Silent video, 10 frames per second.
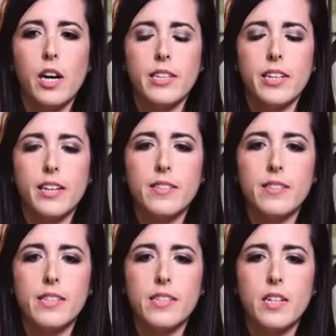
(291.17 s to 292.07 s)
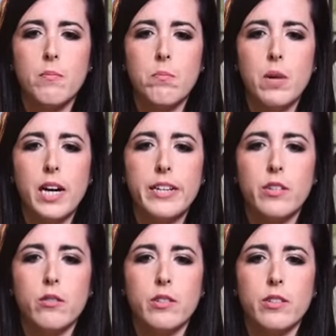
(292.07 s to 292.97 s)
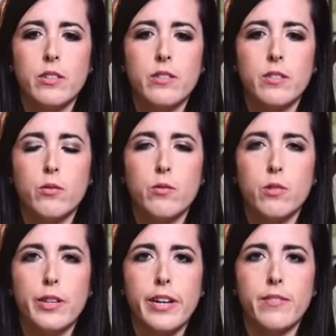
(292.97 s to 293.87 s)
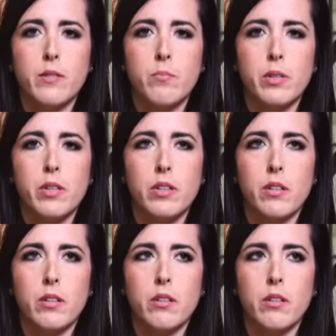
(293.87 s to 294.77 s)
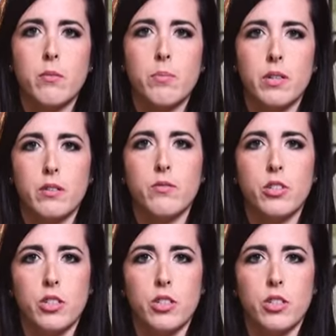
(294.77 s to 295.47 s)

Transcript: I guess to get on my no list, you would really have to be a piece of